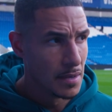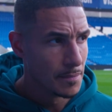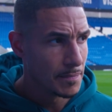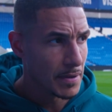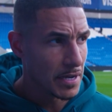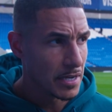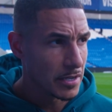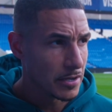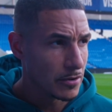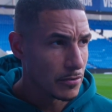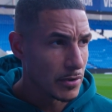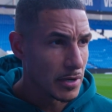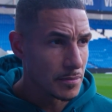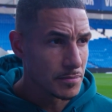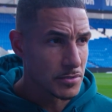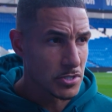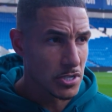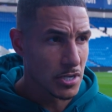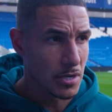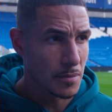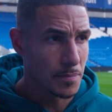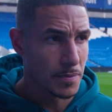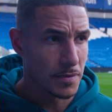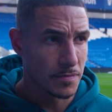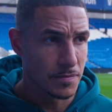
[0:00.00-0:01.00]
Bayo up
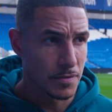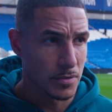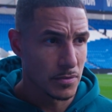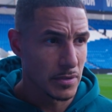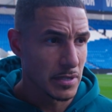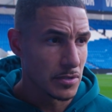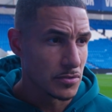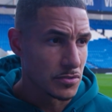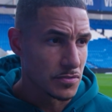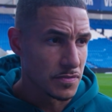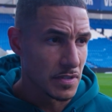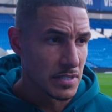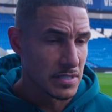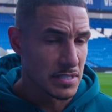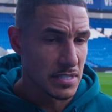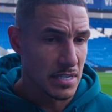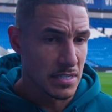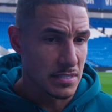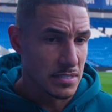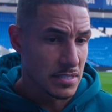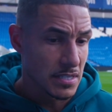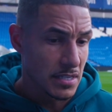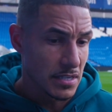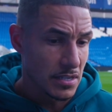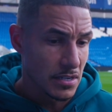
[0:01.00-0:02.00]
top, I thought he was
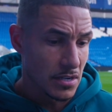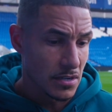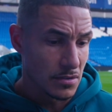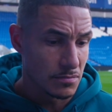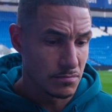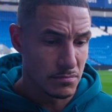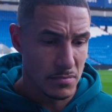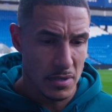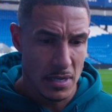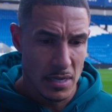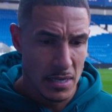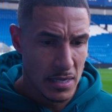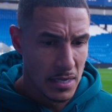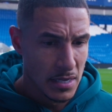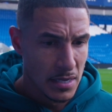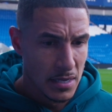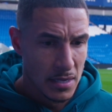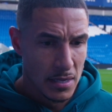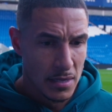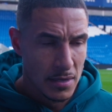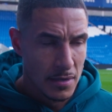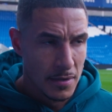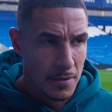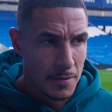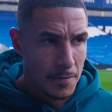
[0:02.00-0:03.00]
fantastic. You know,
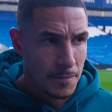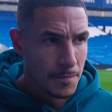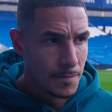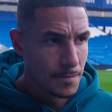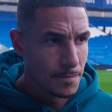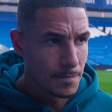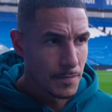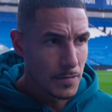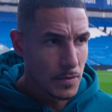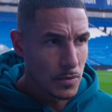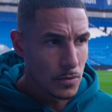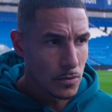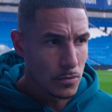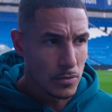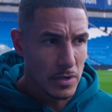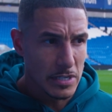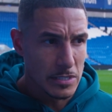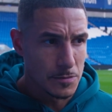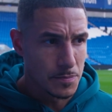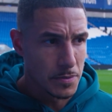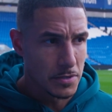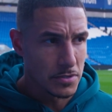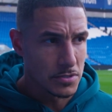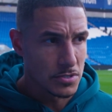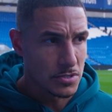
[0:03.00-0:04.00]

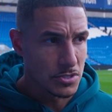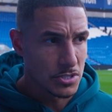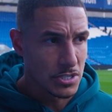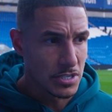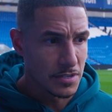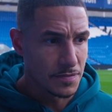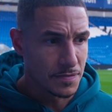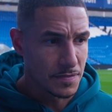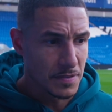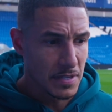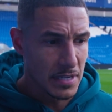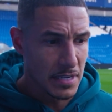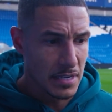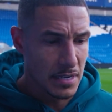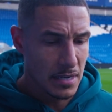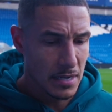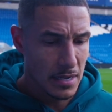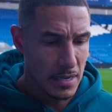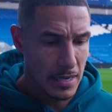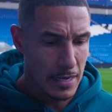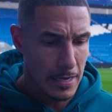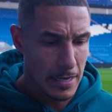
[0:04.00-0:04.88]
always puts a shift in.